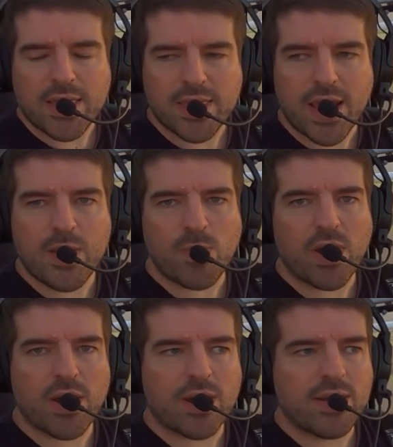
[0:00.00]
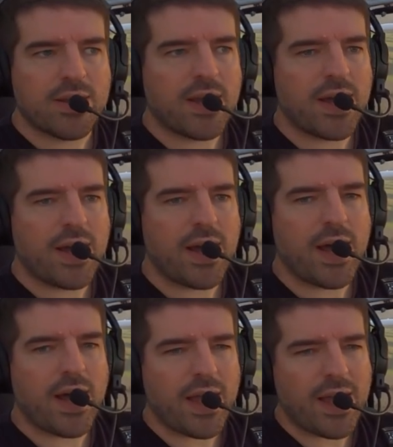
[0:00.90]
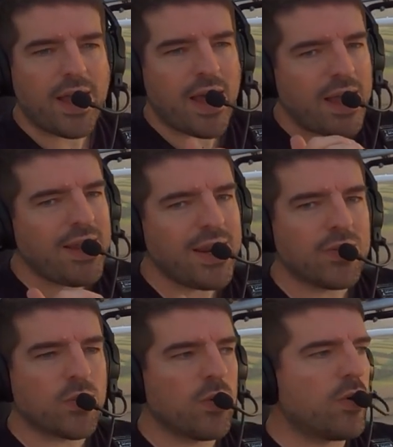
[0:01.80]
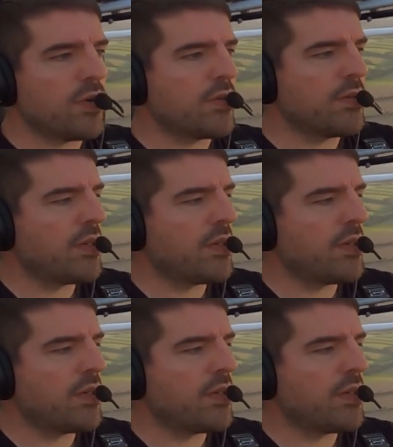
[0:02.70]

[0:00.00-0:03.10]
they were uh, a little worn,